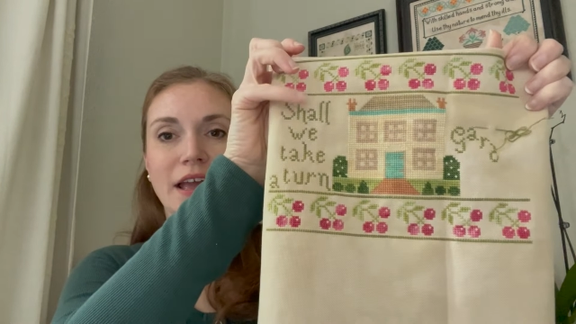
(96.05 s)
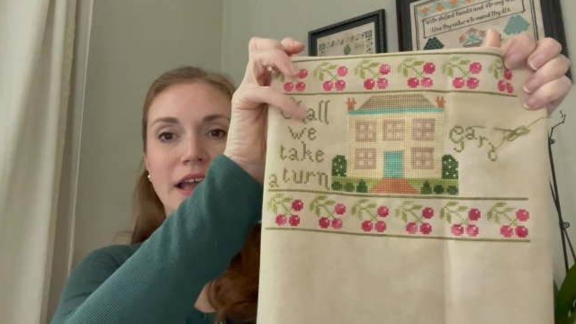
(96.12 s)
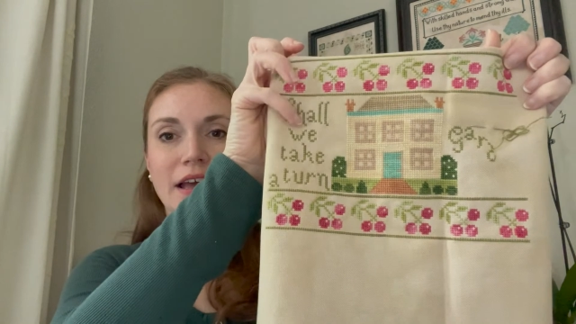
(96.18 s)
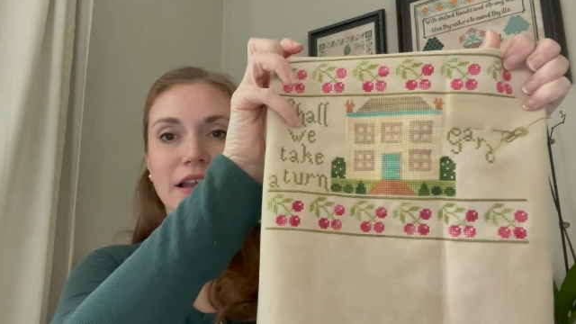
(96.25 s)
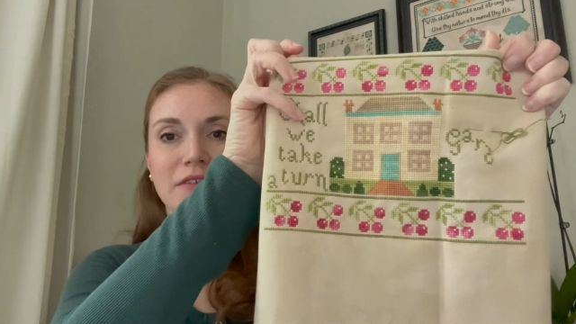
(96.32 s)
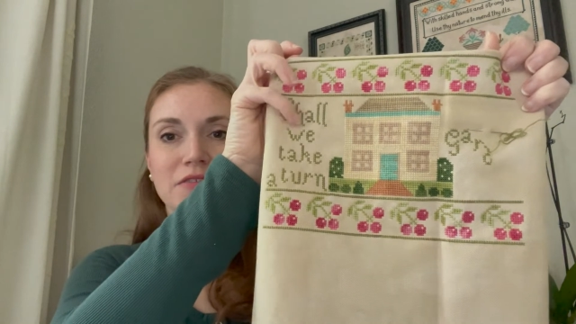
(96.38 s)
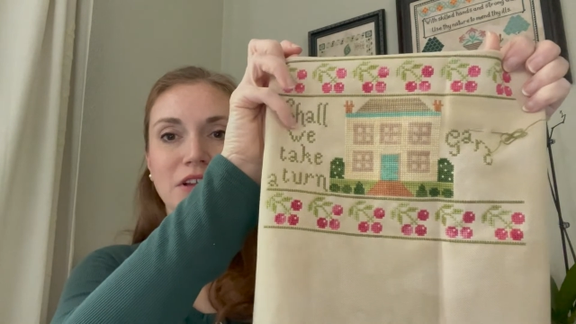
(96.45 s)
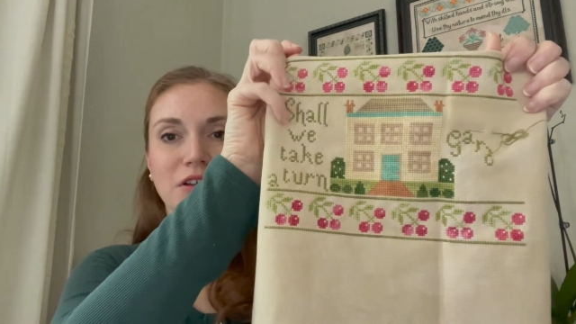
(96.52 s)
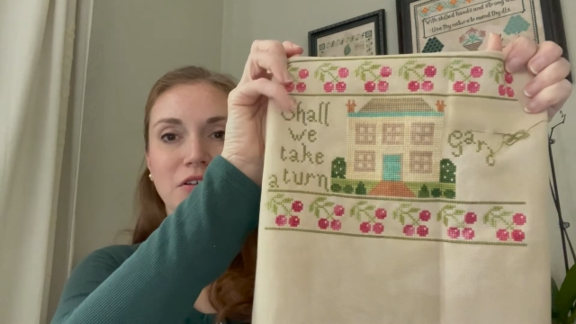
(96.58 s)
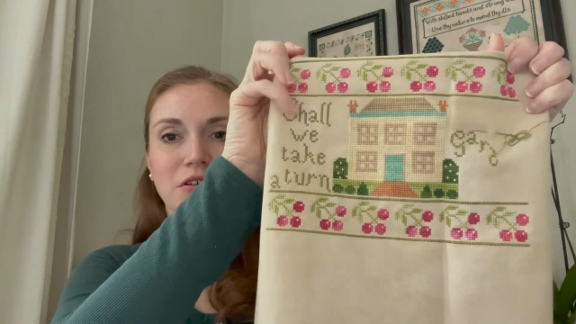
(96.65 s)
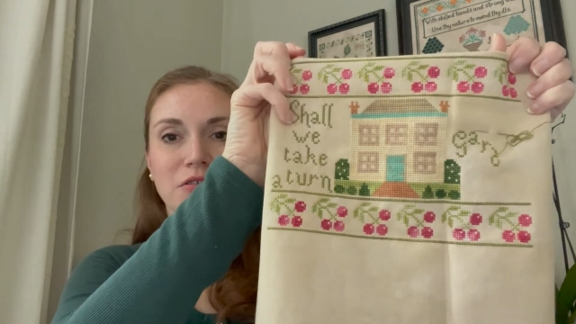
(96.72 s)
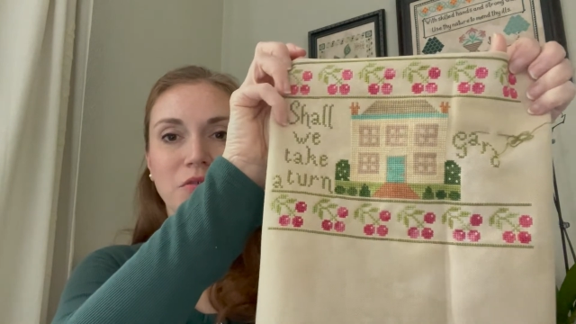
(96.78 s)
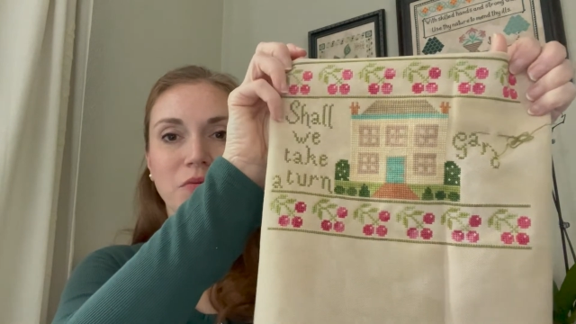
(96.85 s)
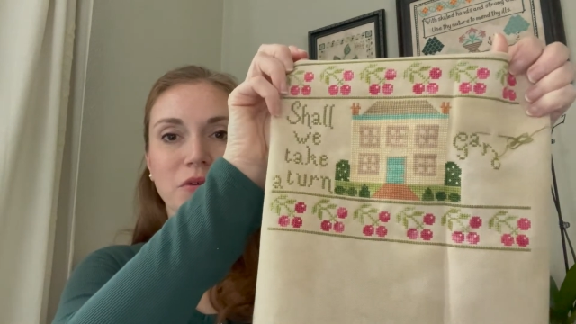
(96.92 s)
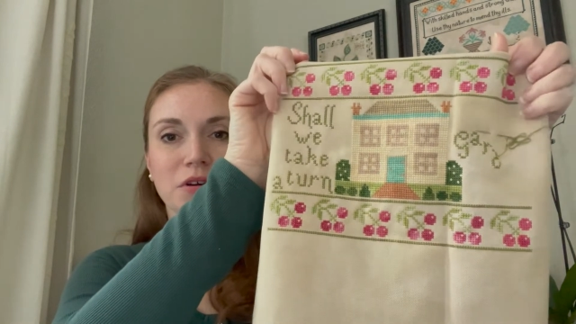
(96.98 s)
and I've done all
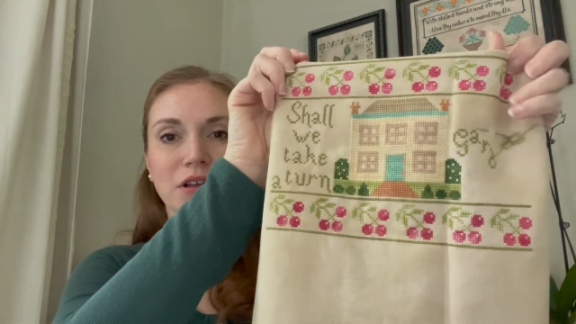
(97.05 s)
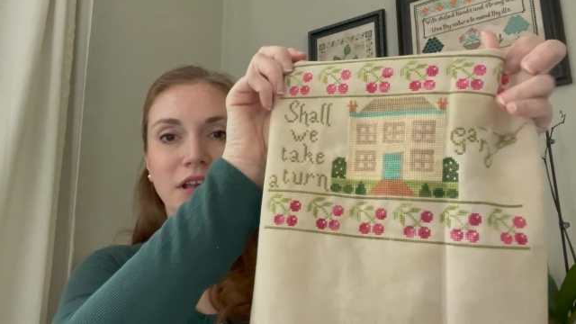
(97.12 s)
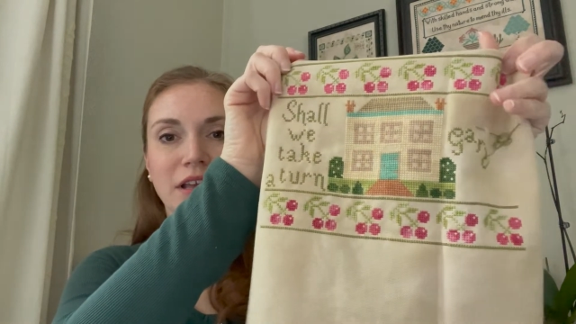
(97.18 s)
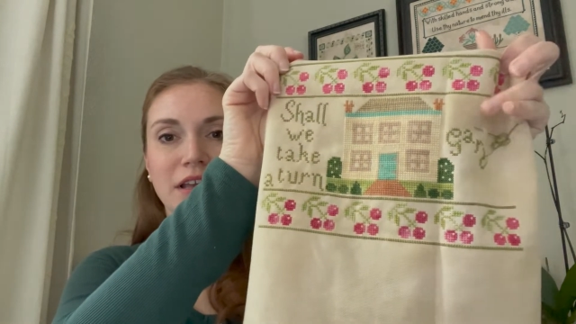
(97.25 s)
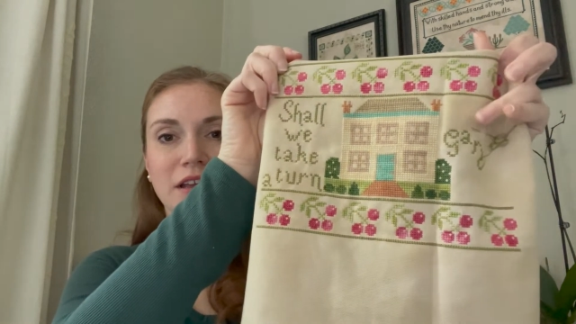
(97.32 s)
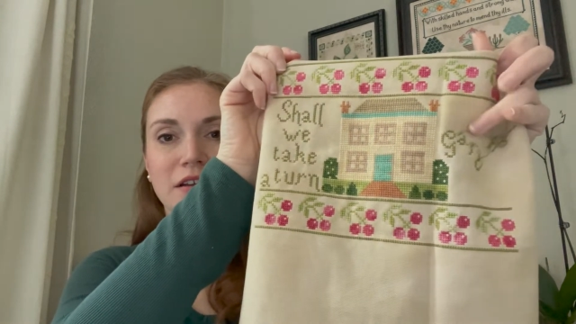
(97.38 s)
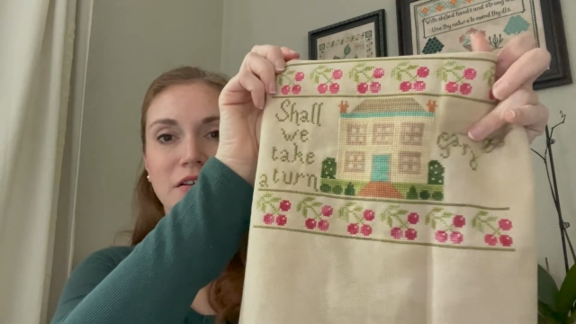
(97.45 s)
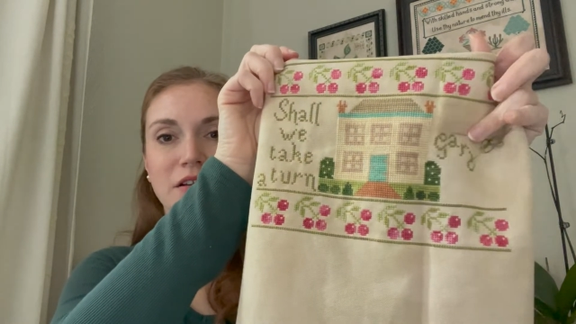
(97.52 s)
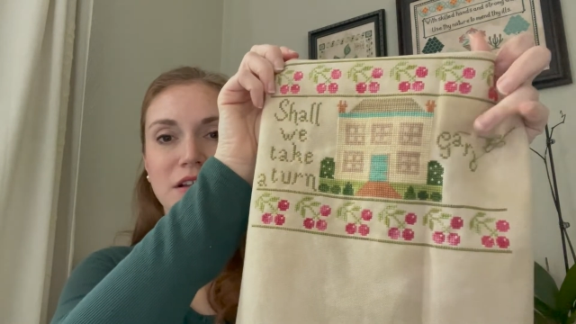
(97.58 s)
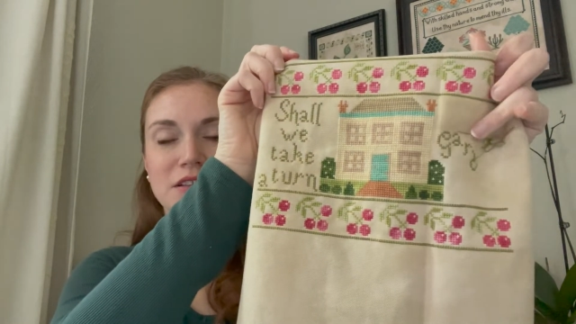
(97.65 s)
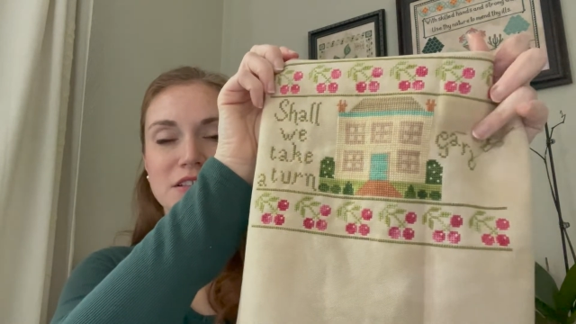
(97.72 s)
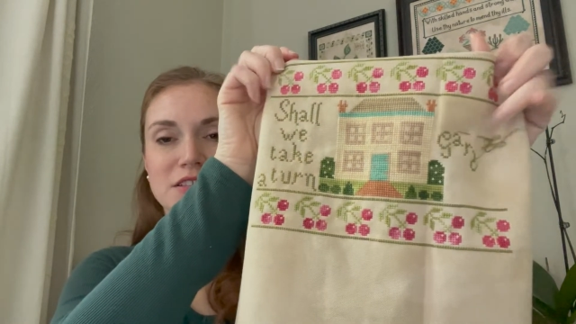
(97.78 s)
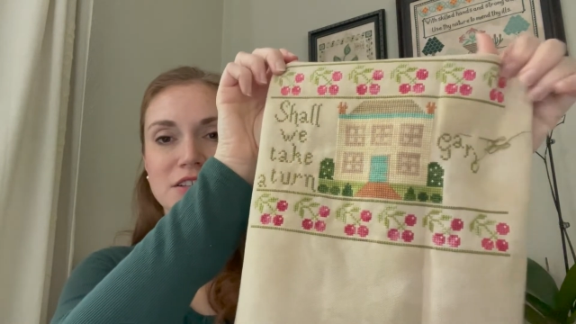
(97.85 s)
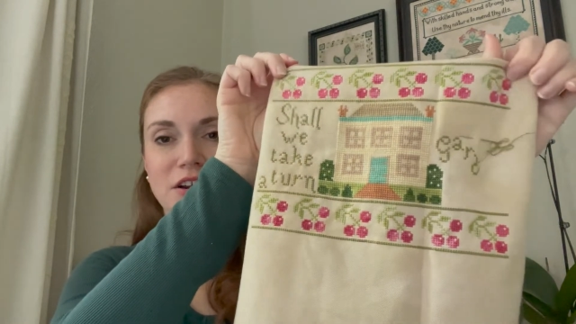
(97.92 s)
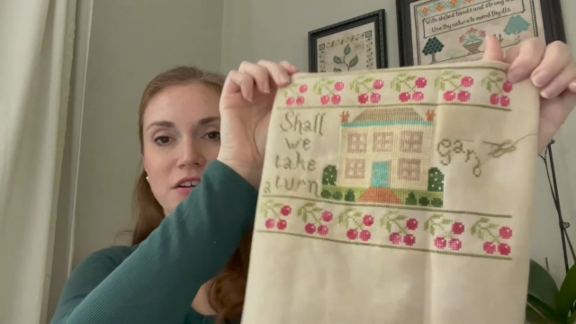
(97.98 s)
the wording here and
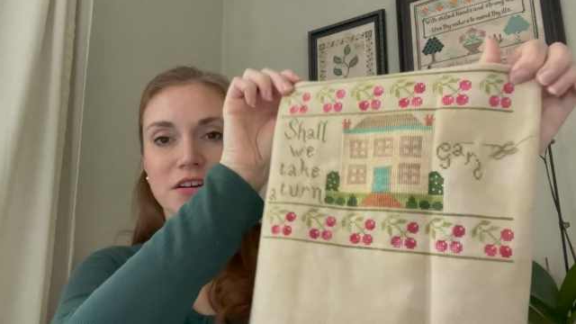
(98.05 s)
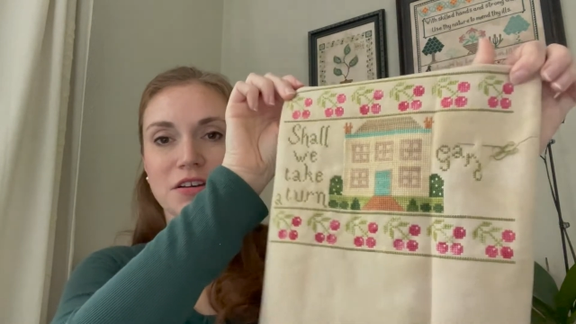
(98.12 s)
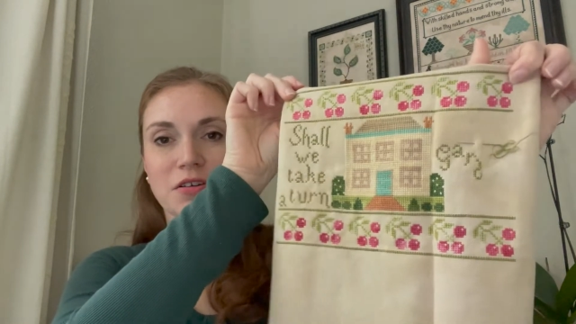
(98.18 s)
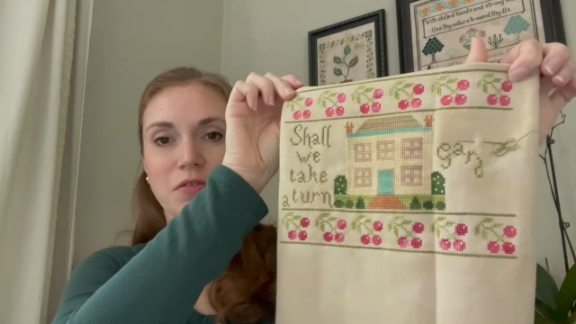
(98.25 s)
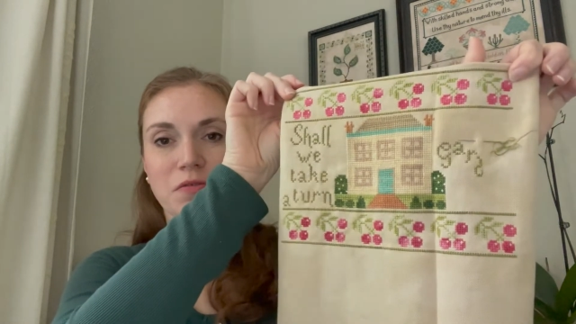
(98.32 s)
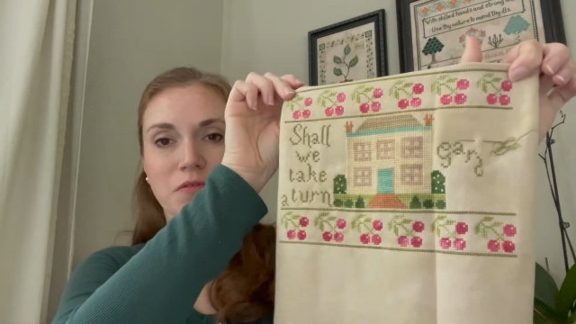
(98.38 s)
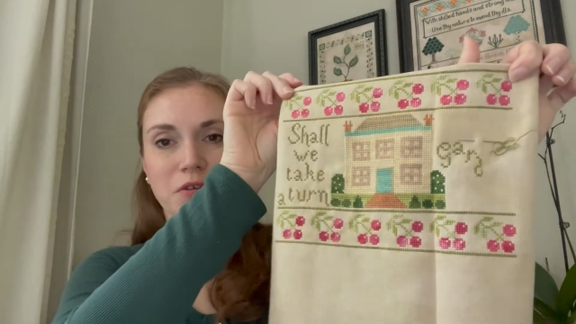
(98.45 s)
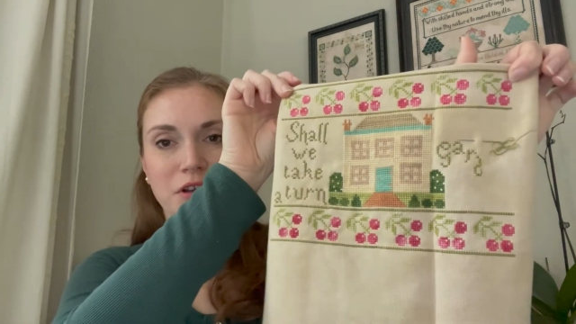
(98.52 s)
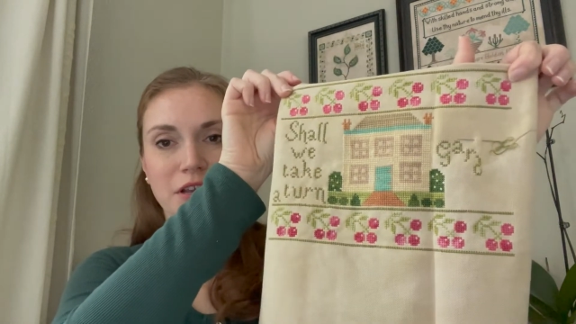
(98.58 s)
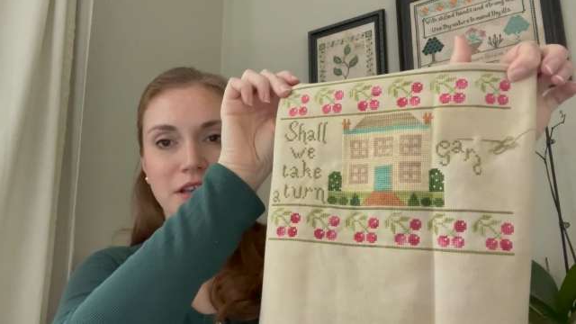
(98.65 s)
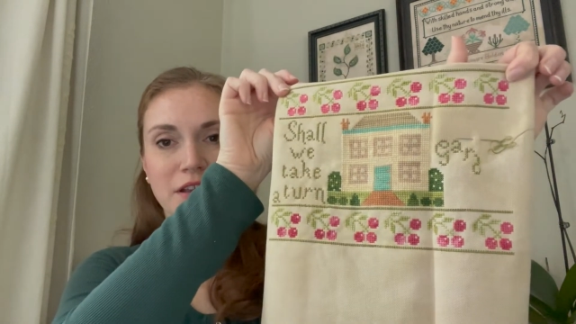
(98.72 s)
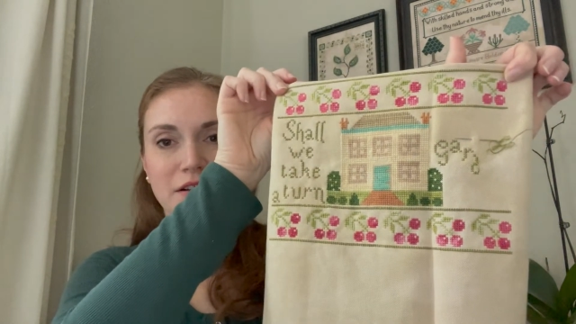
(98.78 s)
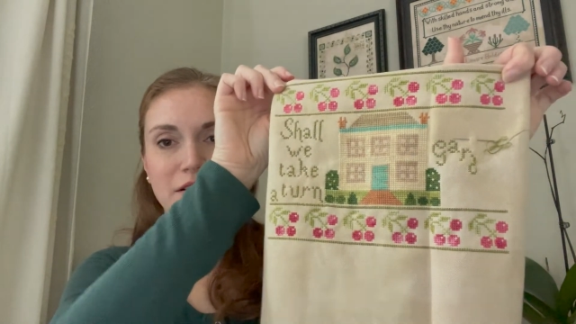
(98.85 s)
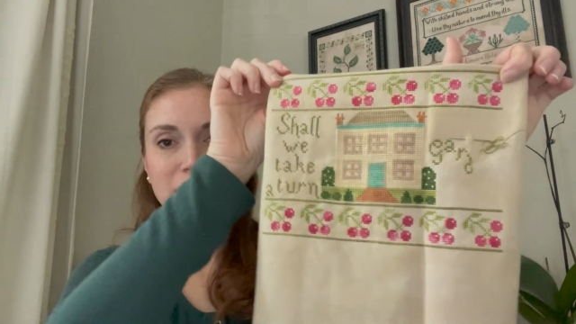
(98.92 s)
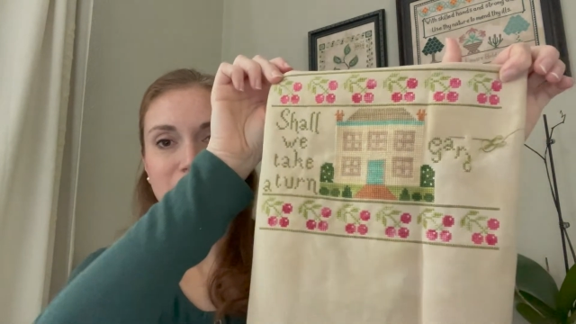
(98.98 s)
started over here.